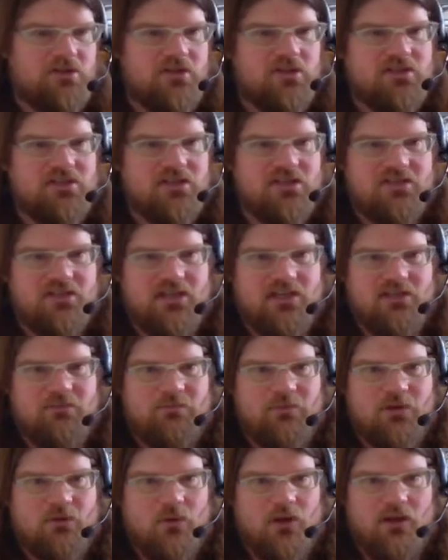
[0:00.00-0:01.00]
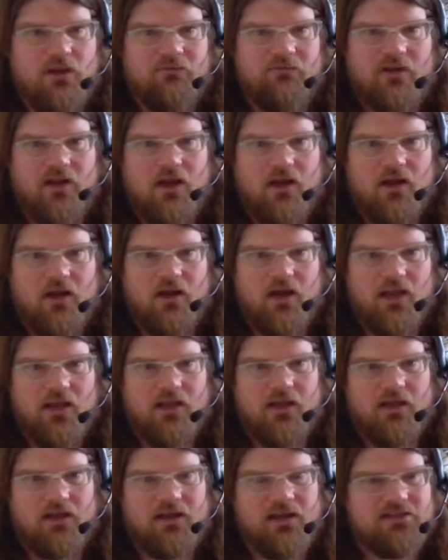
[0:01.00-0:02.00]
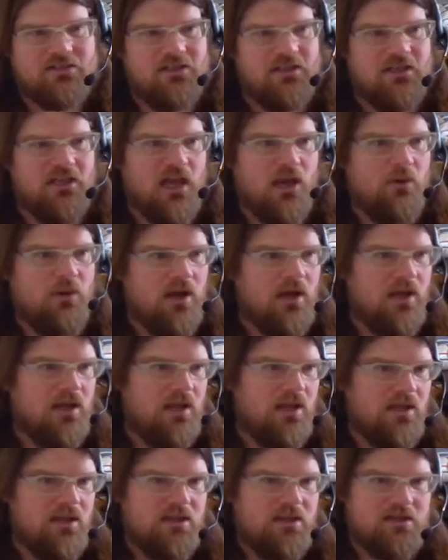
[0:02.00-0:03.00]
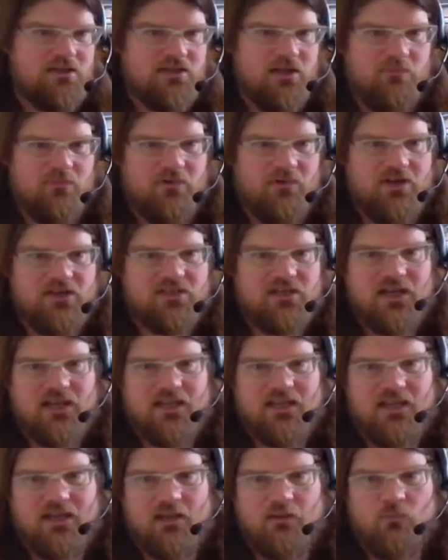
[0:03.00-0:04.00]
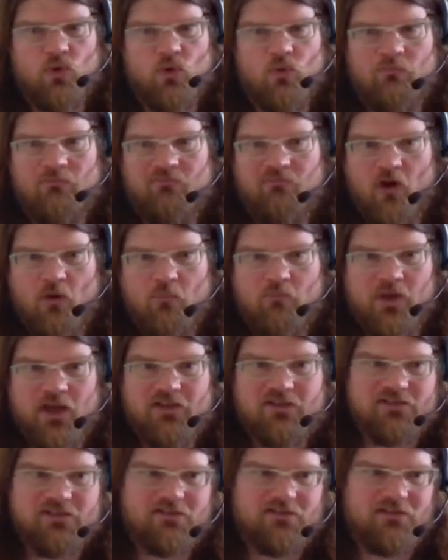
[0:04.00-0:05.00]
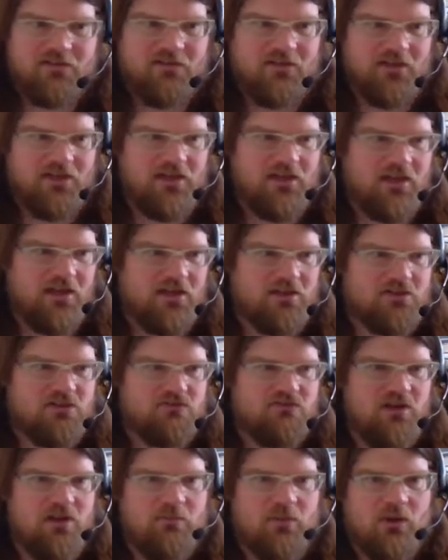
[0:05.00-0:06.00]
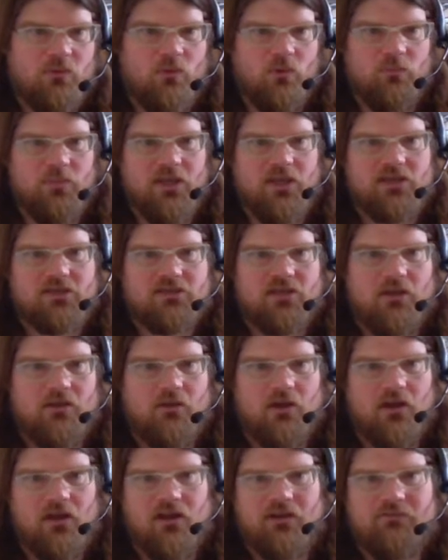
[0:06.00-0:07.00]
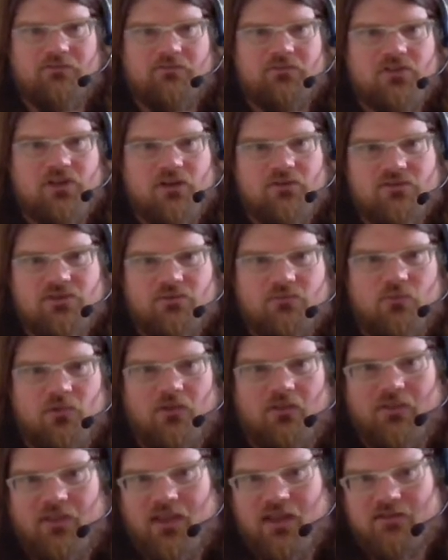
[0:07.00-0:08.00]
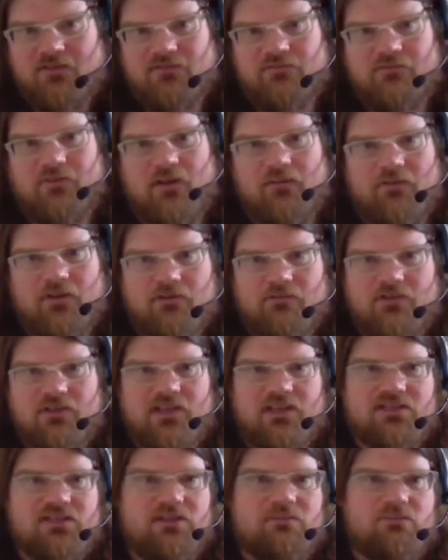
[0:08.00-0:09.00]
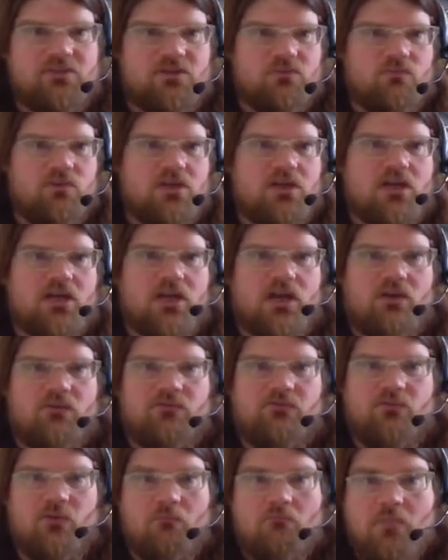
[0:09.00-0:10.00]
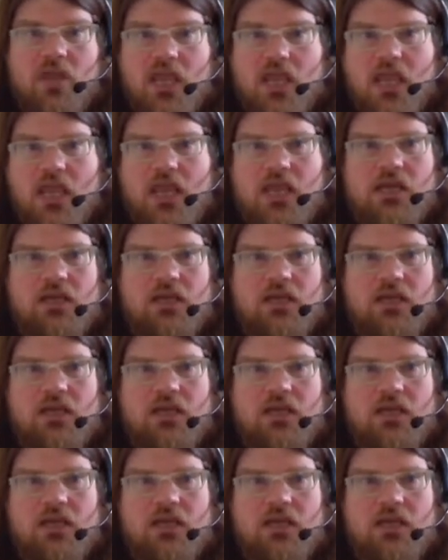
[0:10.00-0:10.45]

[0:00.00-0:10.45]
So this doesn't need to be quite very high. And I guess the lower this number is, I think the more robust the streaming will be. So I've chosen 1,500. That seems to work for me.